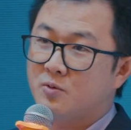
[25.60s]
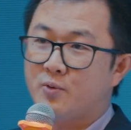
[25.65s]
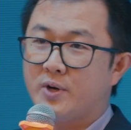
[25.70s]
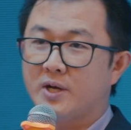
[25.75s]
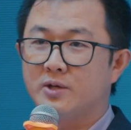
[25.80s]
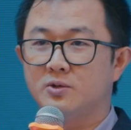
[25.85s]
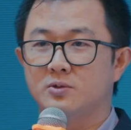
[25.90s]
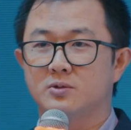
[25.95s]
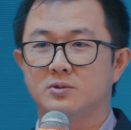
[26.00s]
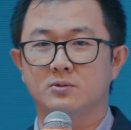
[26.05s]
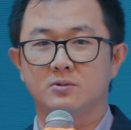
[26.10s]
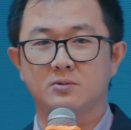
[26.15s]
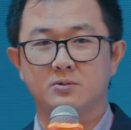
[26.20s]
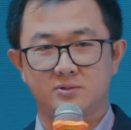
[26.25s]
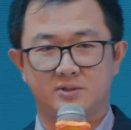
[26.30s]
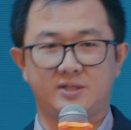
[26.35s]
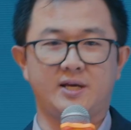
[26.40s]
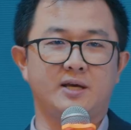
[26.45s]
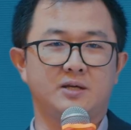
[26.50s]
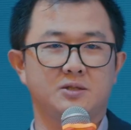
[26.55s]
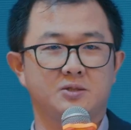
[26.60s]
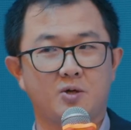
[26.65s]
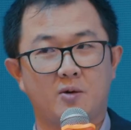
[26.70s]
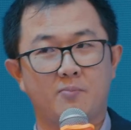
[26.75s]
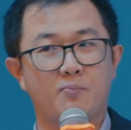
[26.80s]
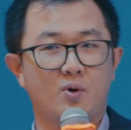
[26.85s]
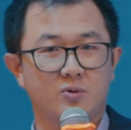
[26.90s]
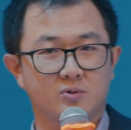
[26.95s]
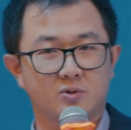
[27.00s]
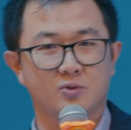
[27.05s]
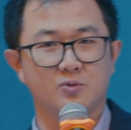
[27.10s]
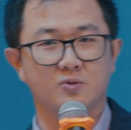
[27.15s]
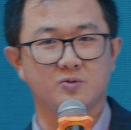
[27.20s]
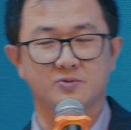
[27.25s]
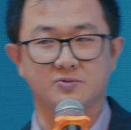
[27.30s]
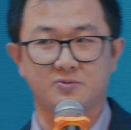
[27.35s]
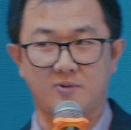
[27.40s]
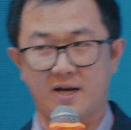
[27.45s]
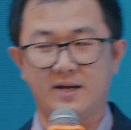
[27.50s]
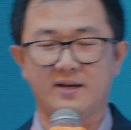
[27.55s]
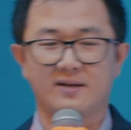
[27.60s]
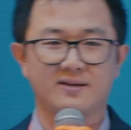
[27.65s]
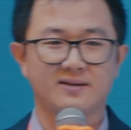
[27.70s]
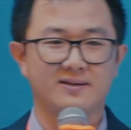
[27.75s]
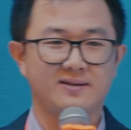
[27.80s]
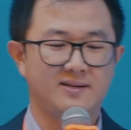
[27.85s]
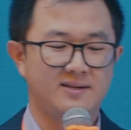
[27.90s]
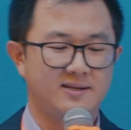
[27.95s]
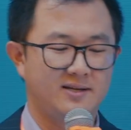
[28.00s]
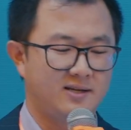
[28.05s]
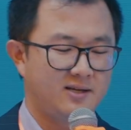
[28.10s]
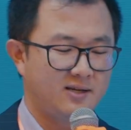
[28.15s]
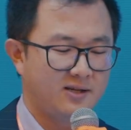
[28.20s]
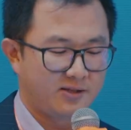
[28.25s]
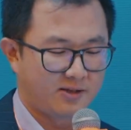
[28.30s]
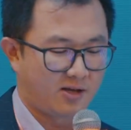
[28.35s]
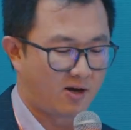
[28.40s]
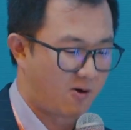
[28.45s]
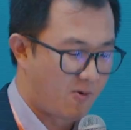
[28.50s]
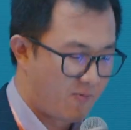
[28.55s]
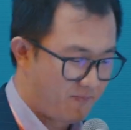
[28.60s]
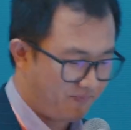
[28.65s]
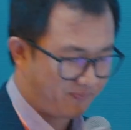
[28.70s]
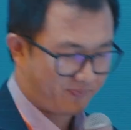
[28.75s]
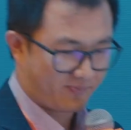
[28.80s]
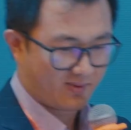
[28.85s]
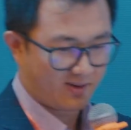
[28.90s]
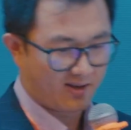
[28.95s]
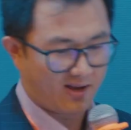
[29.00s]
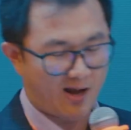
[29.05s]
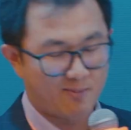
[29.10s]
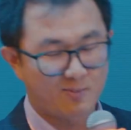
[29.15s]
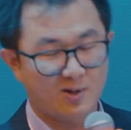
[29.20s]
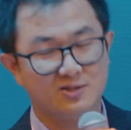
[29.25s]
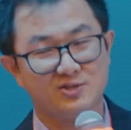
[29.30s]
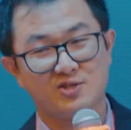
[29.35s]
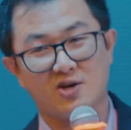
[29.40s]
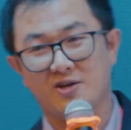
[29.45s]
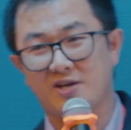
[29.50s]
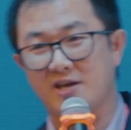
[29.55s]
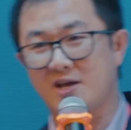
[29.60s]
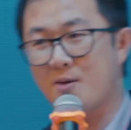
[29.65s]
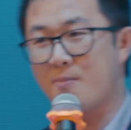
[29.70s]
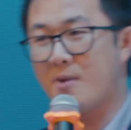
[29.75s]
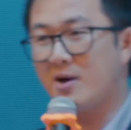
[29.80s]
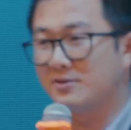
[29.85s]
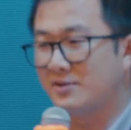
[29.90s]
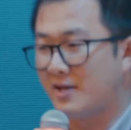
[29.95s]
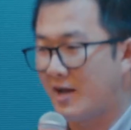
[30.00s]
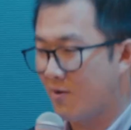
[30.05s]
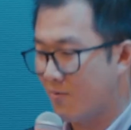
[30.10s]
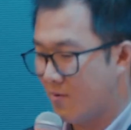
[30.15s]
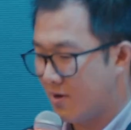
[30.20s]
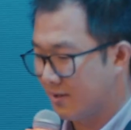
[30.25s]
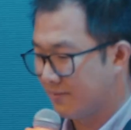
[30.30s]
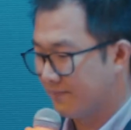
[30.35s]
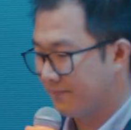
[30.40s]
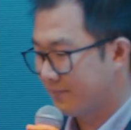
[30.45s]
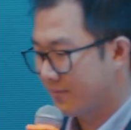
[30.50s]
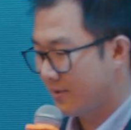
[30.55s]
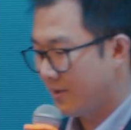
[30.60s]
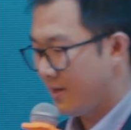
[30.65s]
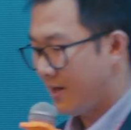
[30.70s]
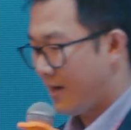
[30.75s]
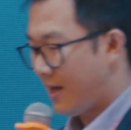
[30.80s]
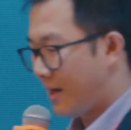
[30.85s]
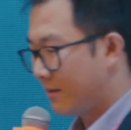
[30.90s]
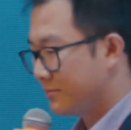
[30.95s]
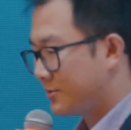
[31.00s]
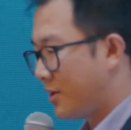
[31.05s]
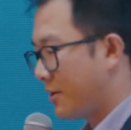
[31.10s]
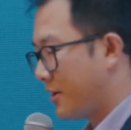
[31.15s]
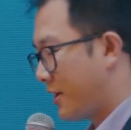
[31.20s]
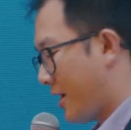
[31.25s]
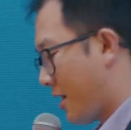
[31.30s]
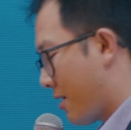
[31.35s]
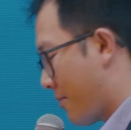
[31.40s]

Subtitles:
where you take your boat cruise, right? No, I'm not talking about that one. I'm talking